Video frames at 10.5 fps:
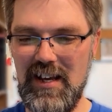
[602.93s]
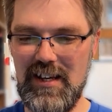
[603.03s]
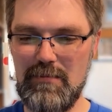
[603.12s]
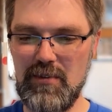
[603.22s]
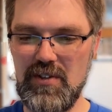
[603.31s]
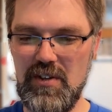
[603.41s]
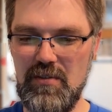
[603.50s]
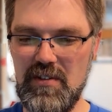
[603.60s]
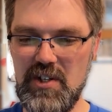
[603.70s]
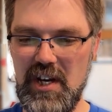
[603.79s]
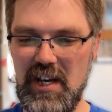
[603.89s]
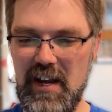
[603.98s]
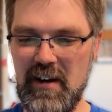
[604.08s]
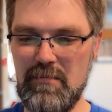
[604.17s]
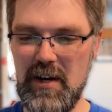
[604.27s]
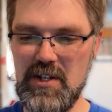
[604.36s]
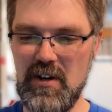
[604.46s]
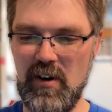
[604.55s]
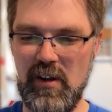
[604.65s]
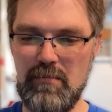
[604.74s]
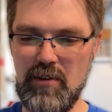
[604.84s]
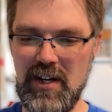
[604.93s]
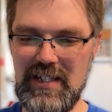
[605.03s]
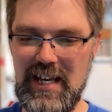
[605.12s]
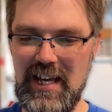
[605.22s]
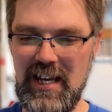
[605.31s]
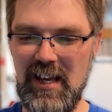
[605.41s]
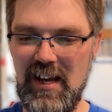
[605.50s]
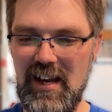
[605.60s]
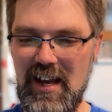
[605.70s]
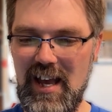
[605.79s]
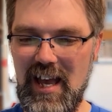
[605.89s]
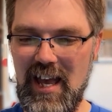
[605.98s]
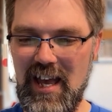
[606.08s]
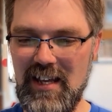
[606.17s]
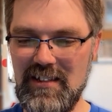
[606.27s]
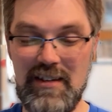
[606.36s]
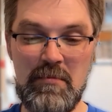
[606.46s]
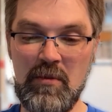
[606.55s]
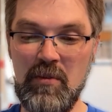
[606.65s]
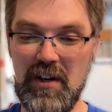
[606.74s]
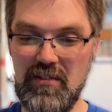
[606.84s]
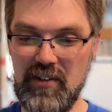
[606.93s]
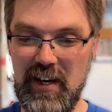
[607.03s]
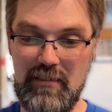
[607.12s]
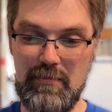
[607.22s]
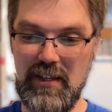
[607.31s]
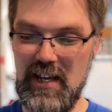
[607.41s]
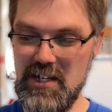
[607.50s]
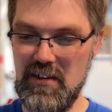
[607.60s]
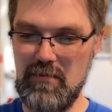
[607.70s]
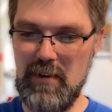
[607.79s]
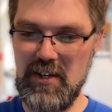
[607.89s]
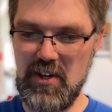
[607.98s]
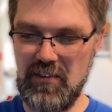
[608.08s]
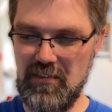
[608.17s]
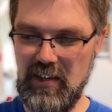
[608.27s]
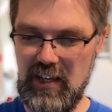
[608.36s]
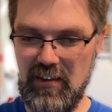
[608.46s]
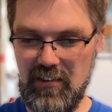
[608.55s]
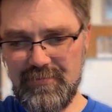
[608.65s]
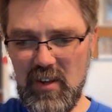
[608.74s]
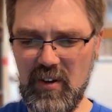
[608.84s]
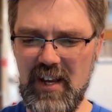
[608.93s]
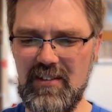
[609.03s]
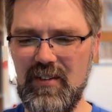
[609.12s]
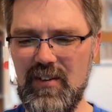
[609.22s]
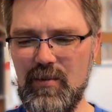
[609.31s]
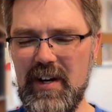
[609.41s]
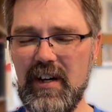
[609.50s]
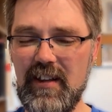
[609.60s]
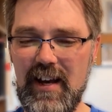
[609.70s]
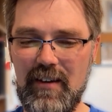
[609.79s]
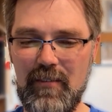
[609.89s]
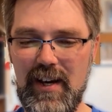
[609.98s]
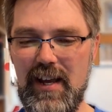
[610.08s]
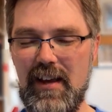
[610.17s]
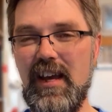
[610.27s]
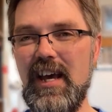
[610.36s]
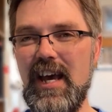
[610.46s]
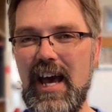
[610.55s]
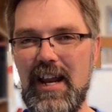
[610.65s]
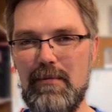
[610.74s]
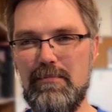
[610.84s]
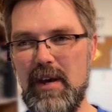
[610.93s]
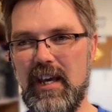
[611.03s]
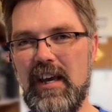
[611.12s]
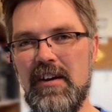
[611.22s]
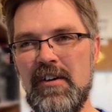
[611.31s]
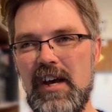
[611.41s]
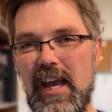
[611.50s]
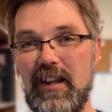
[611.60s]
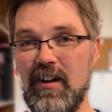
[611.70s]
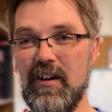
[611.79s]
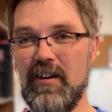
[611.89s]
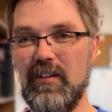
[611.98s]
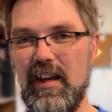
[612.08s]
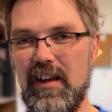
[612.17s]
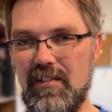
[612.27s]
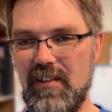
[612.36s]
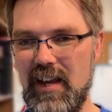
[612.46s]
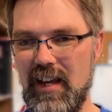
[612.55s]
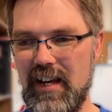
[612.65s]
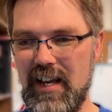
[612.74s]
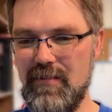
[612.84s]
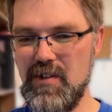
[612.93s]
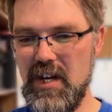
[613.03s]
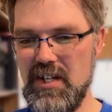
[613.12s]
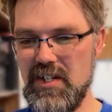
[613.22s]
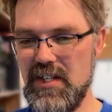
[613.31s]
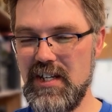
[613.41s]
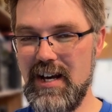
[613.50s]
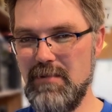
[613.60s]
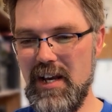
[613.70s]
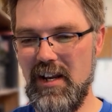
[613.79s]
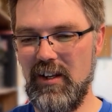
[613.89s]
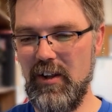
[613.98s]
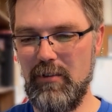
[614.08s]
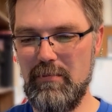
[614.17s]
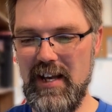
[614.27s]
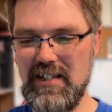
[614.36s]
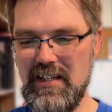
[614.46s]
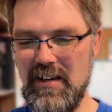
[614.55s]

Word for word: Number two is Jane Eyre by Charlotte Bronte. And number one is Great Expectations by Charles Dickens. Okay, so it's weird that when I had it pick a longer list, it kind of changed the top ten a little bit.